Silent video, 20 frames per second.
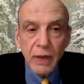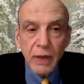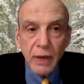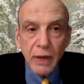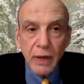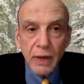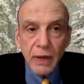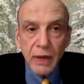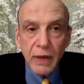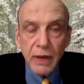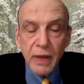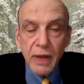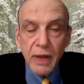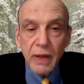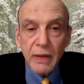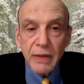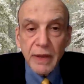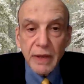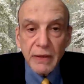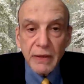
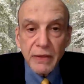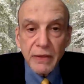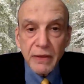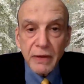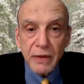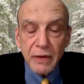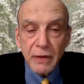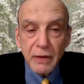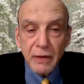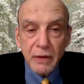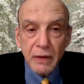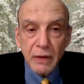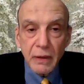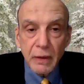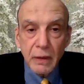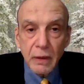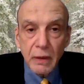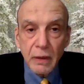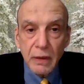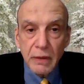that the
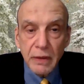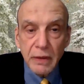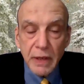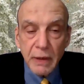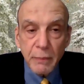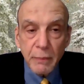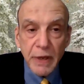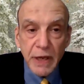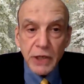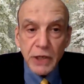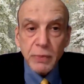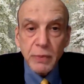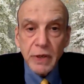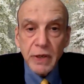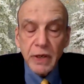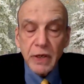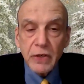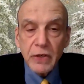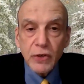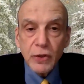
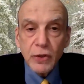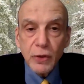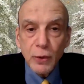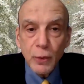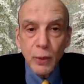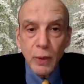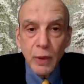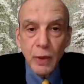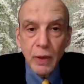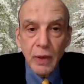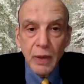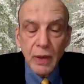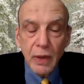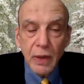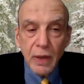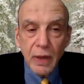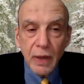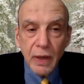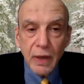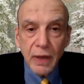impeachment issue,
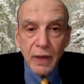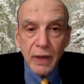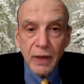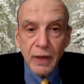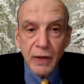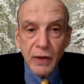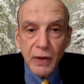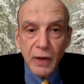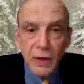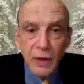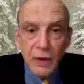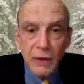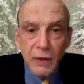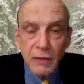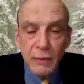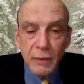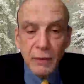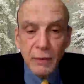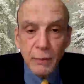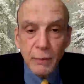
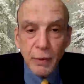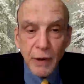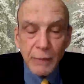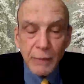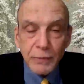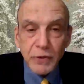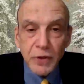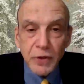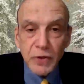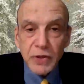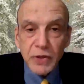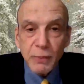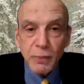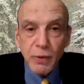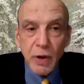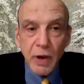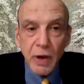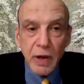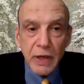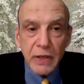perhaps to the
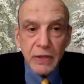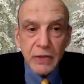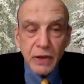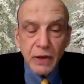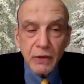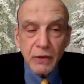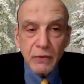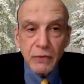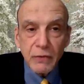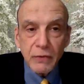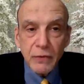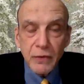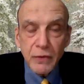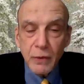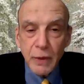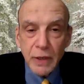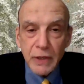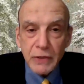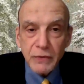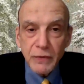surprise of
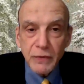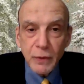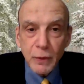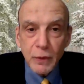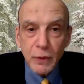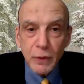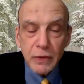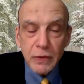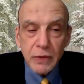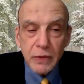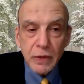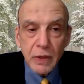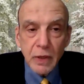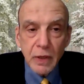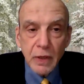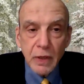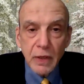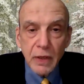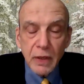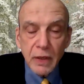US viewers,
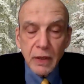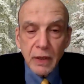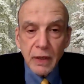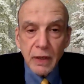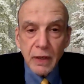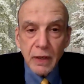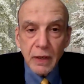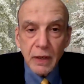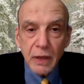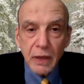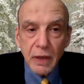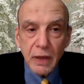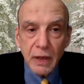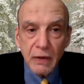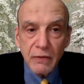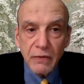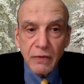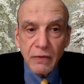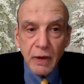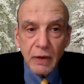
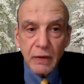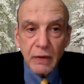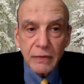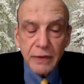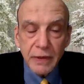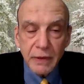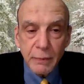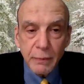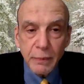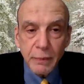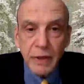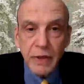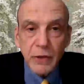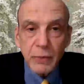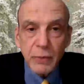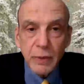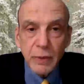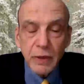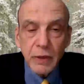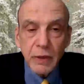involved the
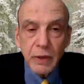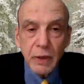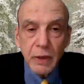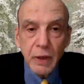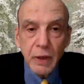impeachment